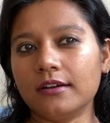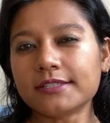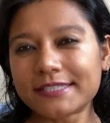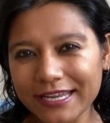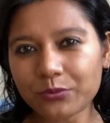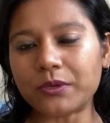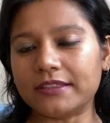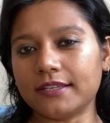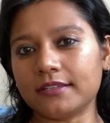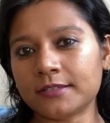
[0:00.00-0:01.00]
stay
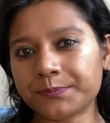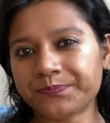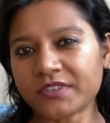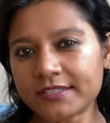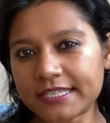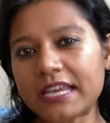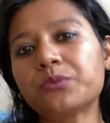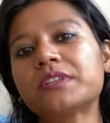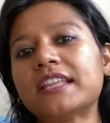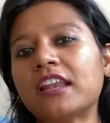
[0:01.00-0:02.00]
with it. Stay
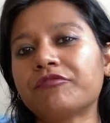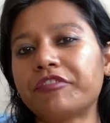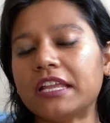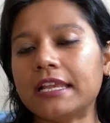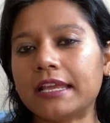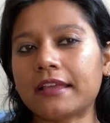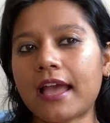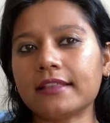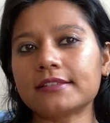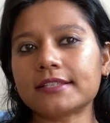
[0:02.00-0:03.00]
with that feeling
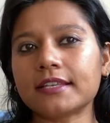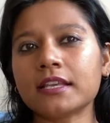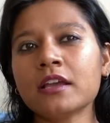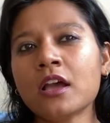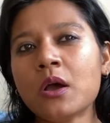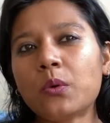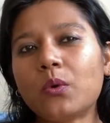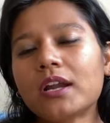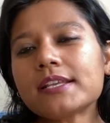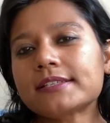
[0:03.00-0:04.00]
and see,
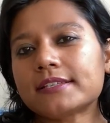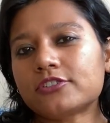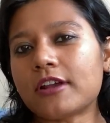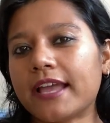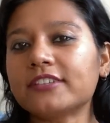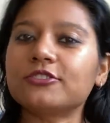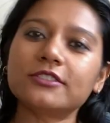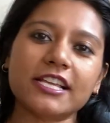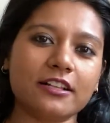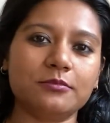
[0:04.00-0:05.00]
what is it trying to
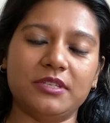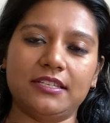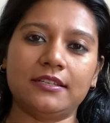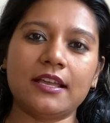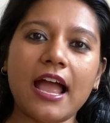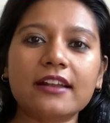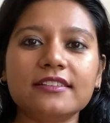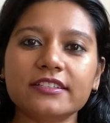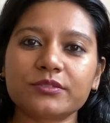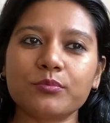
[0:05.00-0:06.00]
tell me
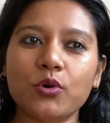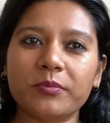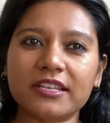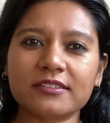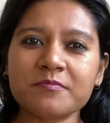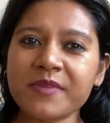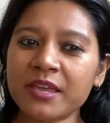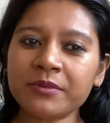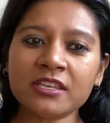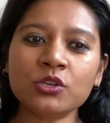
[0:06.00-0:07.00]
at this moment.
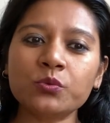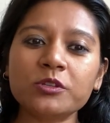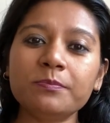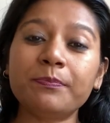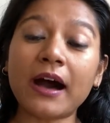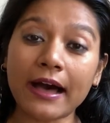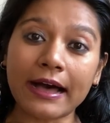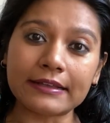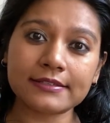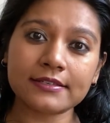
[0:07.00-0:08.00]
Maybe you will
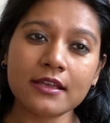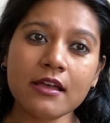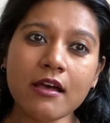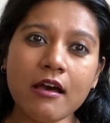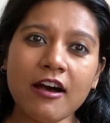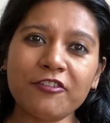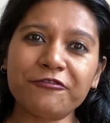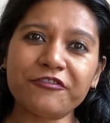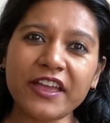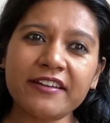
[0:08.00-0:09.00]
pass a
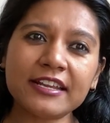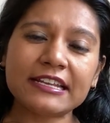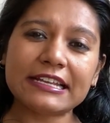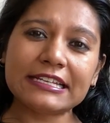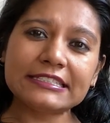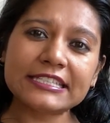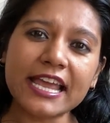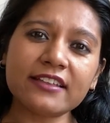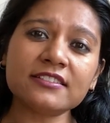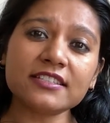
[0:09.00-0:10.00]
very
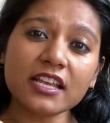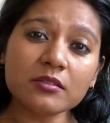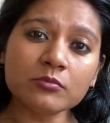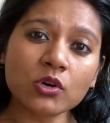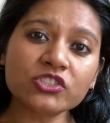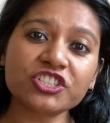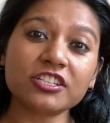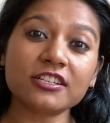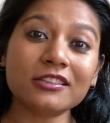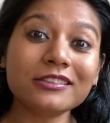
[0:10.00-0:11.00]
intense
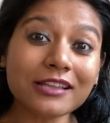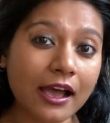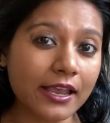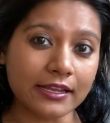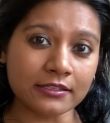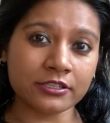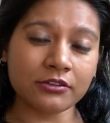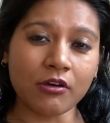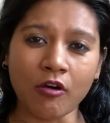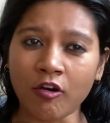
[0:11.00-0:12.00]
emotional night
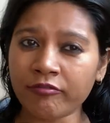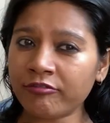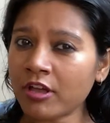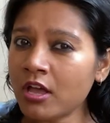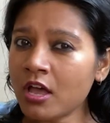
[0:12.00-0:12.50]
of